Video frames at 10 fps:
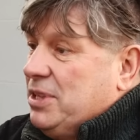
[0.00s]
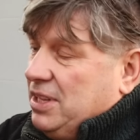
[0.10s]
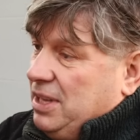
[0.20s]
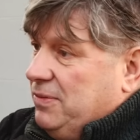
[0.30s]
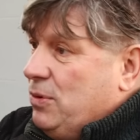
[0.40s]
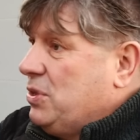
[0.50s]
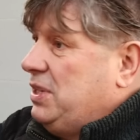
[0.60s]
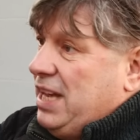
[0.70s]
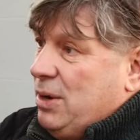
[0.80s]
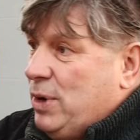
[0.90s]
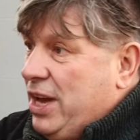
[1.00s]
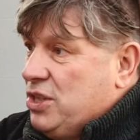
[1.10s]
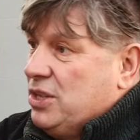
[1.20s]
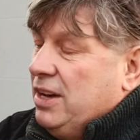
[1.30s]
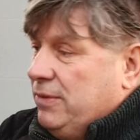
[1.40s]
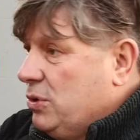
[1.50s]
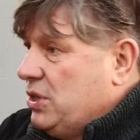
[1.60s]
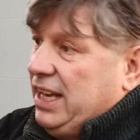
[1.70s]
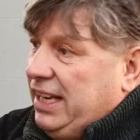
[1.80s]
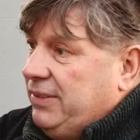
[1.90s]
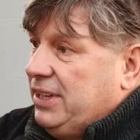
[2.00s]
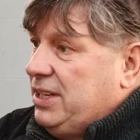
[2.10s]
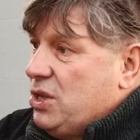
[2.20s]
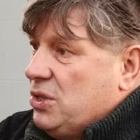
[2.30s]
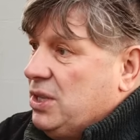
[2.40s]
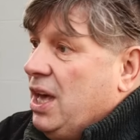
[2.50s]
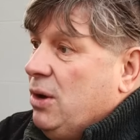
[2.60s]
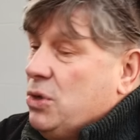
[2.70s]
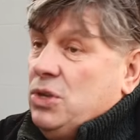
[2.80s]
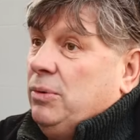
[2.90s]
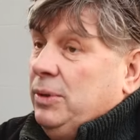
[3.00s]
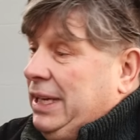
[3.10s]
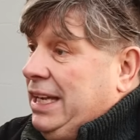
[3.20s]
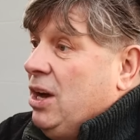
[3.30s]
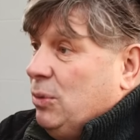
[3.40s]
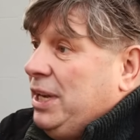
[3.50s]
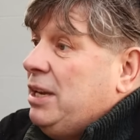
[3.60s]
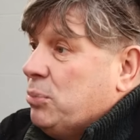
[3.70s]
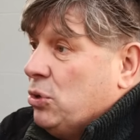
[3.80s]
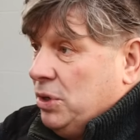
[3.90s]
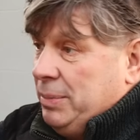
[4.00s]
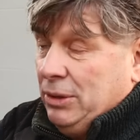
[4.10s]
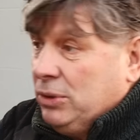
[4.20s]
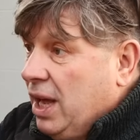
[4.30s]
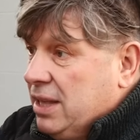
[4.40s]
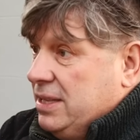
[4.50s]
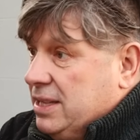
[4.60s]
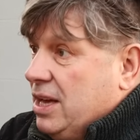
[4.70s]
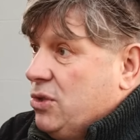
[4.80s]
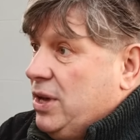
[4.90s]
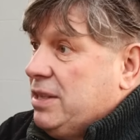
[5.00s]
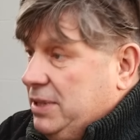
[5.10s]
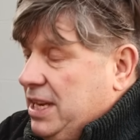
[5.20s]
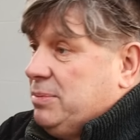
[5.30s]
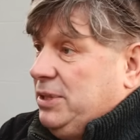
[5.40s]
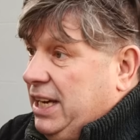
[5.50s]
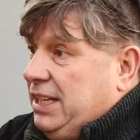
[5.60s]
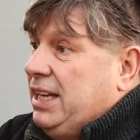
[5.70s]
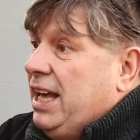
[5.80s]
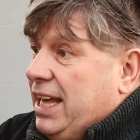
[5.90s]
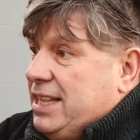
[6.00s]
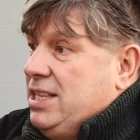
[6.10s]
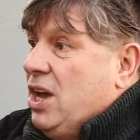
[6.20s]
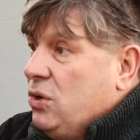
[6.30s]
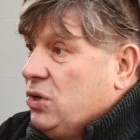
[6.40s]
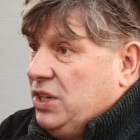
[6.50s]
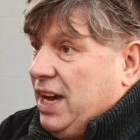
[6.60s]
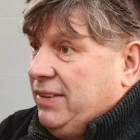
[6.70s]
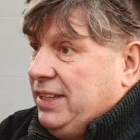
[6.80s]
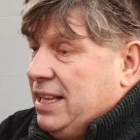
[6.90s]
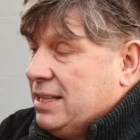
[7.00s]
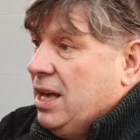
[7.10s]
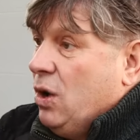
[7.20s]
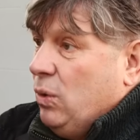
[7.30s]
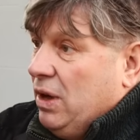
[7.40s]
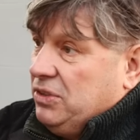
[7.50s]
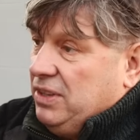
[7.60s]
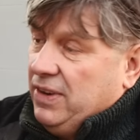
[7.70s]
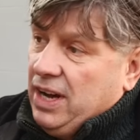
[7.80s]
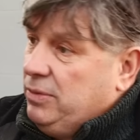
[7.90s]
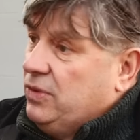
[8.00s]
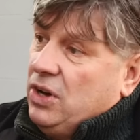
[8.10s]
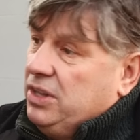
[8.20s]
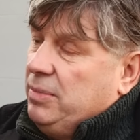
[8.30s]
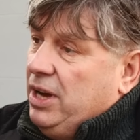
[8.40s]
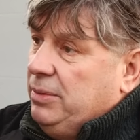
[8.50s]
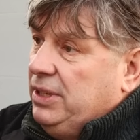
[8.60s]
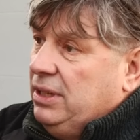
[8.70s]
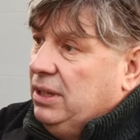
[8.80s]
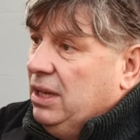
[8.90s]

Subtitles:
It's going to keep forcing down wages, forcing down living conditions, which is not what we need. We need a broader middle class in this country. That's what we desperately need. It's no good having this wealth divide we've got at the moment.